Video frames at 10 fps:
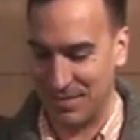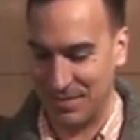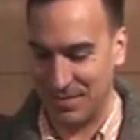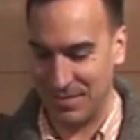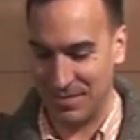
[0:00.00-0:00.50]

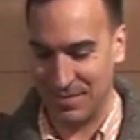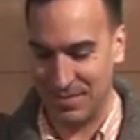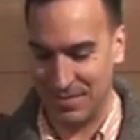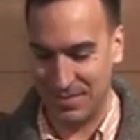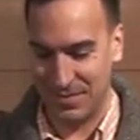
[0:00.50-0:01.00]

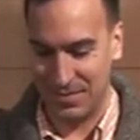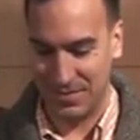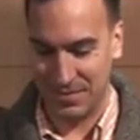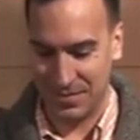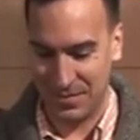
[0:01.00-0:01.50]

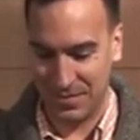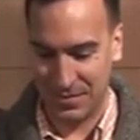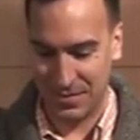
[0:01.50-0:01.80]
No one is speaking in this clip.